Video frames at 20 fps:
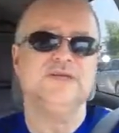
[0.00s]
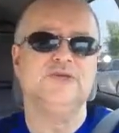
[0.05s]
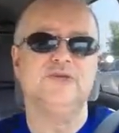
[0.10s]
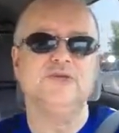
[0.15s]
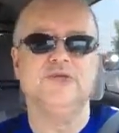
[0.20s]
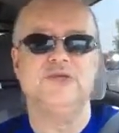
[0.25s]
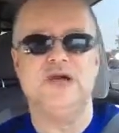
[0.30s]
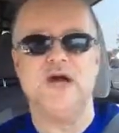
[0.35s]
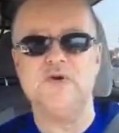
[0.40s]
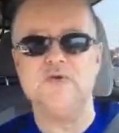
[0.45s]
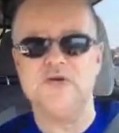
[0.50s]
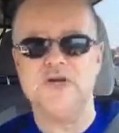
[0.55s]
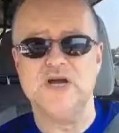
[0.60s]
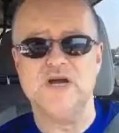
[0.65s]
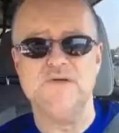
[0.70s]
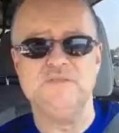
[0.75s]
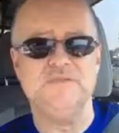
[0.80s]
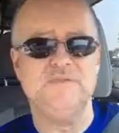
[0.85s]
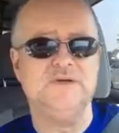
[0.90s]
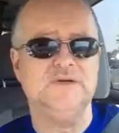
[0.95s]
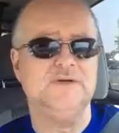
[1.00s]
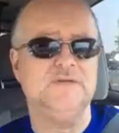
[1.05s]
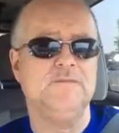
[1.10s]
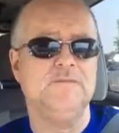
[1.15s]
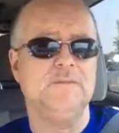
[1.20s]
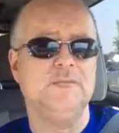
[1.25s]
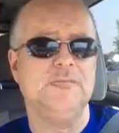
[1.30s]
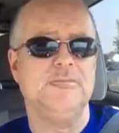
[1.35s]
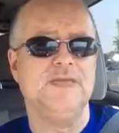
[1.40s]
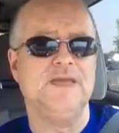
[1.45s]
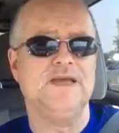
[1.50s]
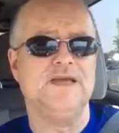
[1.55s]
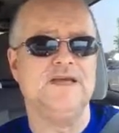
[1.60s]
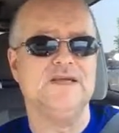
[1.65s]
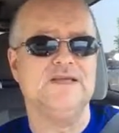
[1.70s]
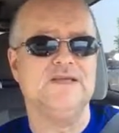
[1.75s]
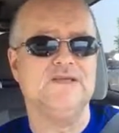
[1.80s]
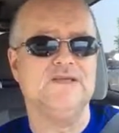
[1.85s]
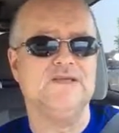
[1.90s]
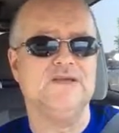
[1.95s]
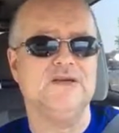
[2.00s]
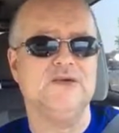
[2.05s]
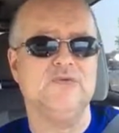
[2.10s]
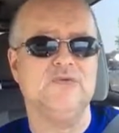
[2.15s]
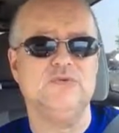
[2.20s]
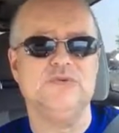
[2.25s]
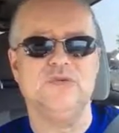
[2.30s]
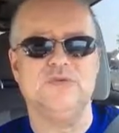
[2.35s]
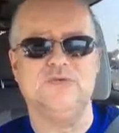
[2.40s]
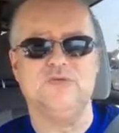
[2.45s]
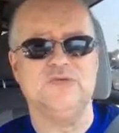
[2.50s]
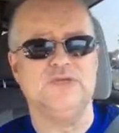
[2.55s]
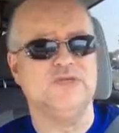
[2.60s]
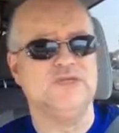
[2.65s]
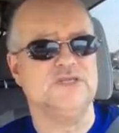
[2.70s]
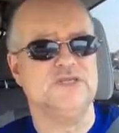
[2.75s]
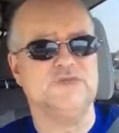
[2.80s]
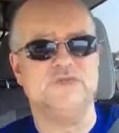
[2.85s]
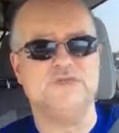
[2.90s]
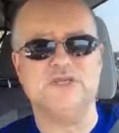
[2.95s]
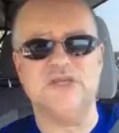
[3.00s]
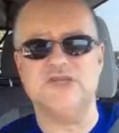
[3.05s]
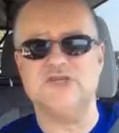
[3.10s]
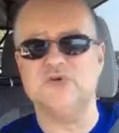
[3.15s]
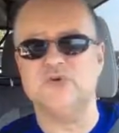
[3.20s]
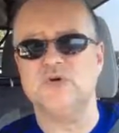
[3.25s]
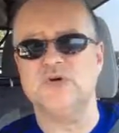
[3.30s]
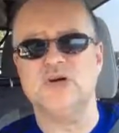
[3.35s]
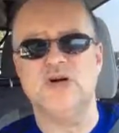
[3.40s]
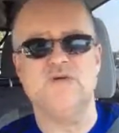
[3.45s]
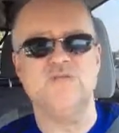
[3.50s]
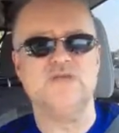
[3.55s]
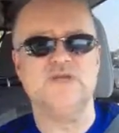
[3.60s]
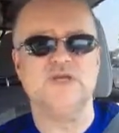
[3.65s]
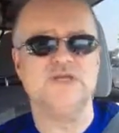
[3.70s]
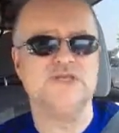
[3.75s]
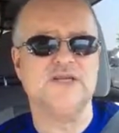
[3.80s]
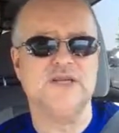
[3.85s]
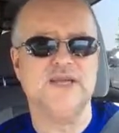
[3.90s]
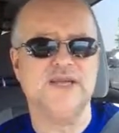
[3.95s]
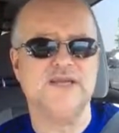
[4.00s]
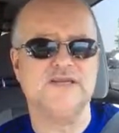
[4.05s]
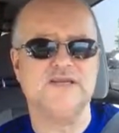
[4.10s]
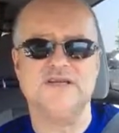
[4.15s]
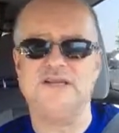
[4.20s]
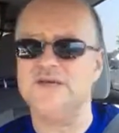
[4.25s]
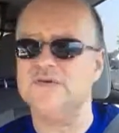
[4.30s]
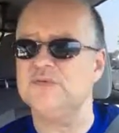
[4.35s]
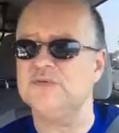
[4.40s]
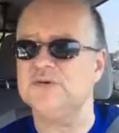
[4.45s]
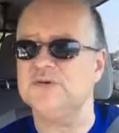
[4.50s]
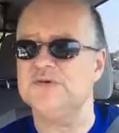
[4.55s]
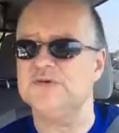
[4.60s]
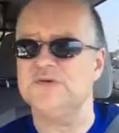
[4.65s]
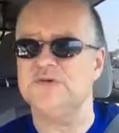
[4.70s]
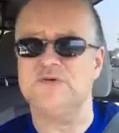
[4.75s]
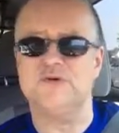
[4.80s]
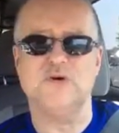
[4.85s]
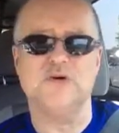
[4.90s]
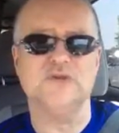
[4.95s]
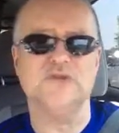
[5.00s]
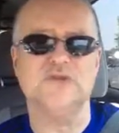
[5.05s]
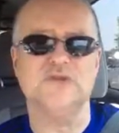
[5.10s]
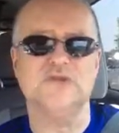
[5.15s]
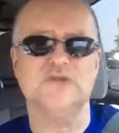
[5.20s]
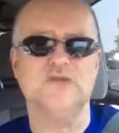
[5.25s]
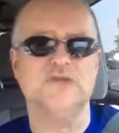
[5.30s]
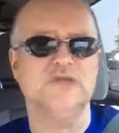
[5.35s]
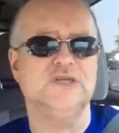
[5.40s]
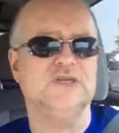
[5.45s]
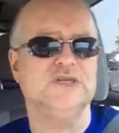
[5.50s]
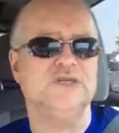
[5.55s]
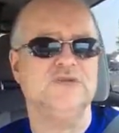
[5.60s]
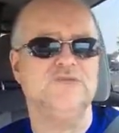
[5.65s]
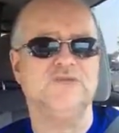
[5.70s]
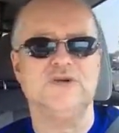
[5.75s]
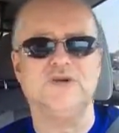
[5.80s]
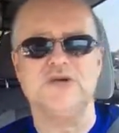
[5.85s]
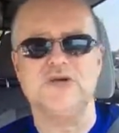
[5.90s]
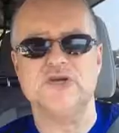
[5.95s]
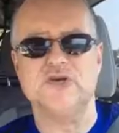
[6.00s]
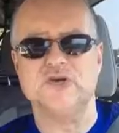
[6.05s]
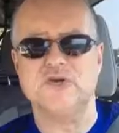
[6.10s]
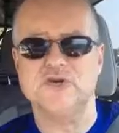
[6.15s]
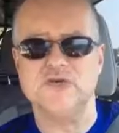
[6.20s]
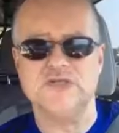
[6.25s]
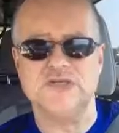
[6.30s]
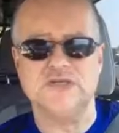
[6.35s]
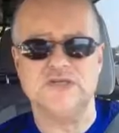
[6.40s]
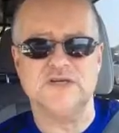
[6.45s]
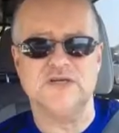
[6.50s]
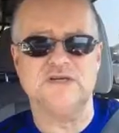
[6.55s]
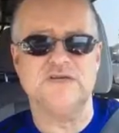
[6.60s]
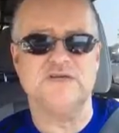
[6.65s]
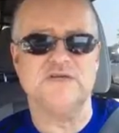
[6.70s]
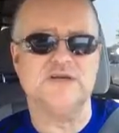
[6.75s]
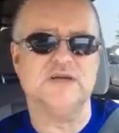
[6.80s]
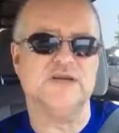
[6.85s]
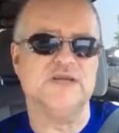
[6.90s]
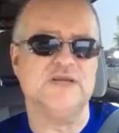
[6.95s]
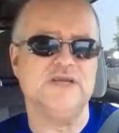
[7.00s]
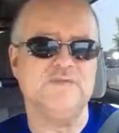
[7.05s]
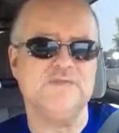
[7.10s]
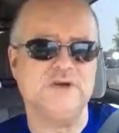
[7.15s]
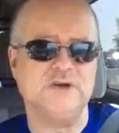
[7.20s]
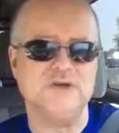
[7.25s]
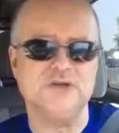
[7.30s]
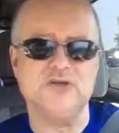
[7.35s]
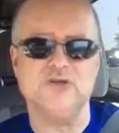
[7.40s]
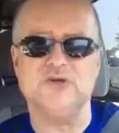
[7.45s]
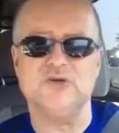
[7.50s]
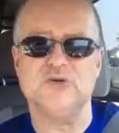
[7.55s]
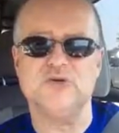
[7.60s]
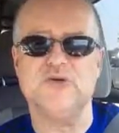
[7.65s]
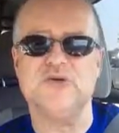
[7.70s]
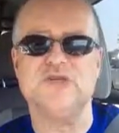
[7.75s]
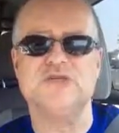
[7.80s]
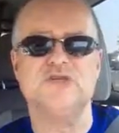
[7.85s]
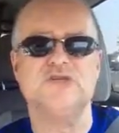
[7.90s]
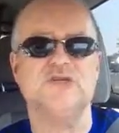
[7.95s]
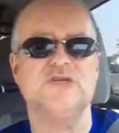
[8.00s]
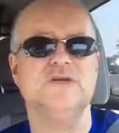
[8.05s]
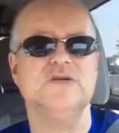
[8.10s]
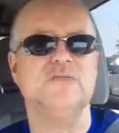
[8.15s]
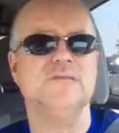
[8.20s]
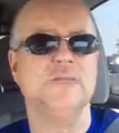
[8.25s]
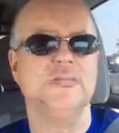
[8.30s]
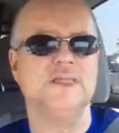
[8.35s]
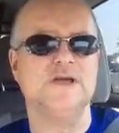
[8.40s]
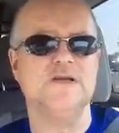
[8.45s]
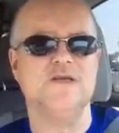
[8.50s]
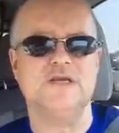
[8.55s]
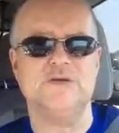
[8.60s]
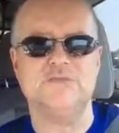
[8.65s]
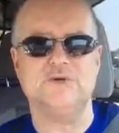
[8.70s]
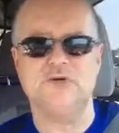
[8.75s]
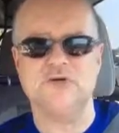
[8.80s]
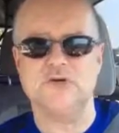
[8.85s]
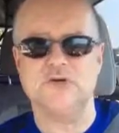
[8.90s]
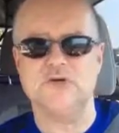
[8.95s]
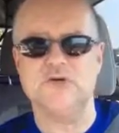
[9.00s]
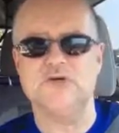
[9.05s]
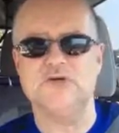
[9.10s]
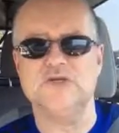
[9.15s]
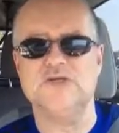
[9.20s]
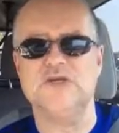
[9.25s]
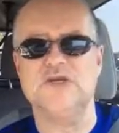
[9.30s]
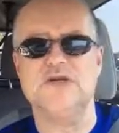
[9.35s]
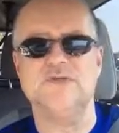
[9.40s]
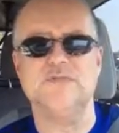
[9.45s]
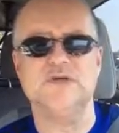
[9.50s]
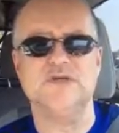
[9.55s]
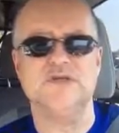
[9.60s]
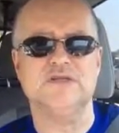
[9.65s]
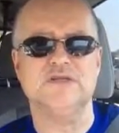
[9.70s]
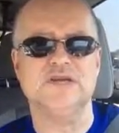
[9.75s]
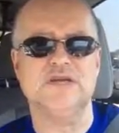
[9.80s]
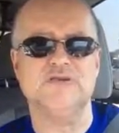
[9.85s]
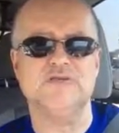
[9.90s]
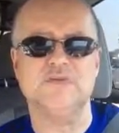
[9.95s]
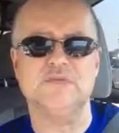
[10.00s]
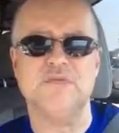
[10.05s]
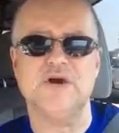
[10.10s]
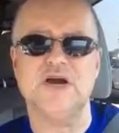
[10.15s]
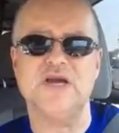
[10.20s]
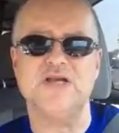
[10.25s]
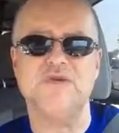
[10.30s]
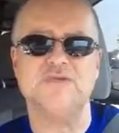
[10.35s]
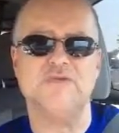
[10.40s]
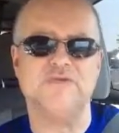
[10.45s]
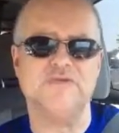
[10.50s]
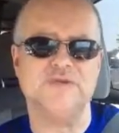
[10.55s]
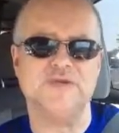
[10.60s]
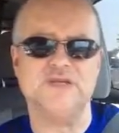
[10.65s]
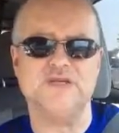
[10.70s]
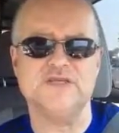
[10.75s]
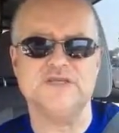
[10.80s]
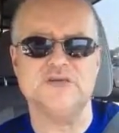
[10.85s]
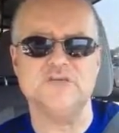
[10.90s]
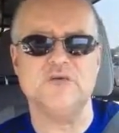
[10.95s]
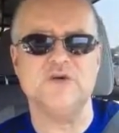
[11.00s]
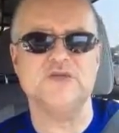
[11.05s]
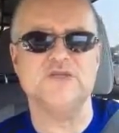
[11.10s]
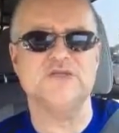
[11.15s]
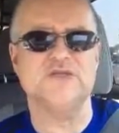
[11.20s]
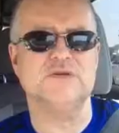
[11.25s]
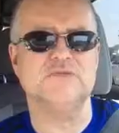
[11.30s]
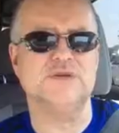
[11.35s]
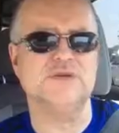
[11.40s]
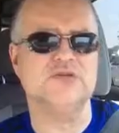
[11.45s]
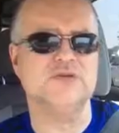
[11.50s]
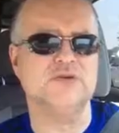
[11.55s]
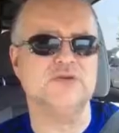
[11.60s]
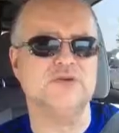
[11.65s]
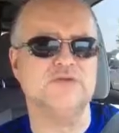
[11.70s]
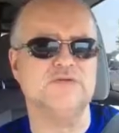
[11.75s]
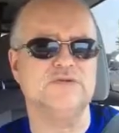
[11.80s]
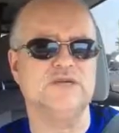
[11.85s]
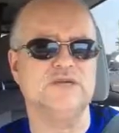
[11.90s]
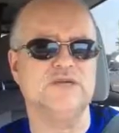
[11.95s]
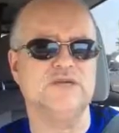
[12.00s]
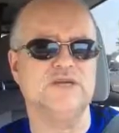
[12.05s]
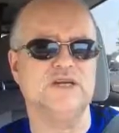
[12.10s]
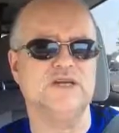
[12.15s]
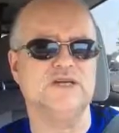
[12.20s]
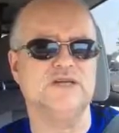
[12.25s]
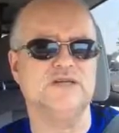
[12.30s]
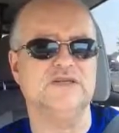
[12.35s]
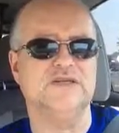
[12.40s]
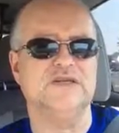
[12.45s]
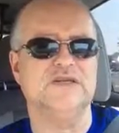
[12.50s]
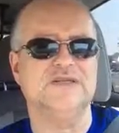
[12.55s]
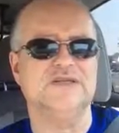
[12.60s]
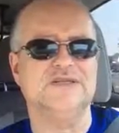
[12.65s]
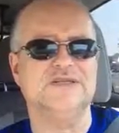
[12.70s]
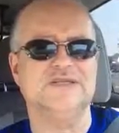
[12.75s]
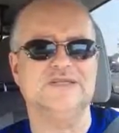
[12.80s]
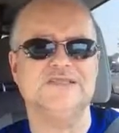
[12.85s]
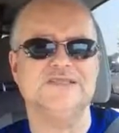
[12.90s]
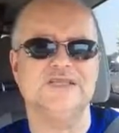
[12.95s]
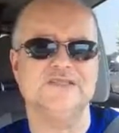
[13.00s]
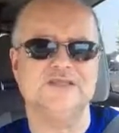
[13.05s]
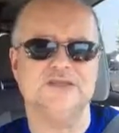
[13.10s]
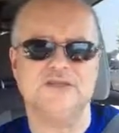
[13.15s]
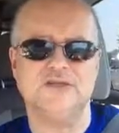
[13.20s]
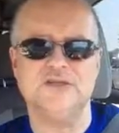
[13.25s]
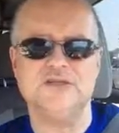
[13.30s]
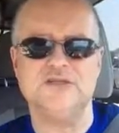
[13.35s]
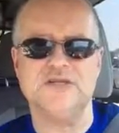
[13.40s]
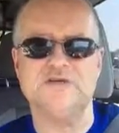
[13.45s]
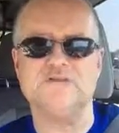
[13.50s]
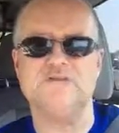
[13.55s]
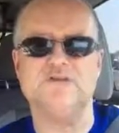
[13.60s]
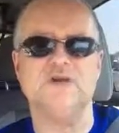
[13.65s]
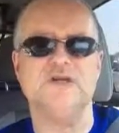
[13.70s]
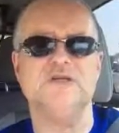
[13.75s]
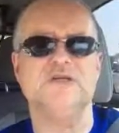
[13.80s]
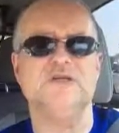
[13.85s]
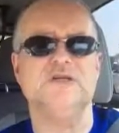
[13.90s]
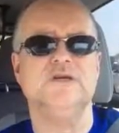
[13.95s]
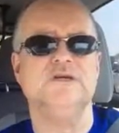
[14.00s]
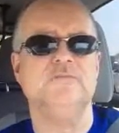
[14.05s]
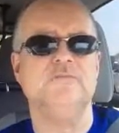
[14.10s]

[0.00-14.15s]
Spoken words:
Good outcome, and just with that short conversation I had today with her owner, very encouraging. I could tell he felt encouraged. I was able to encourage him and kind of remind him of things he wants to make sure he kind of does things a little different,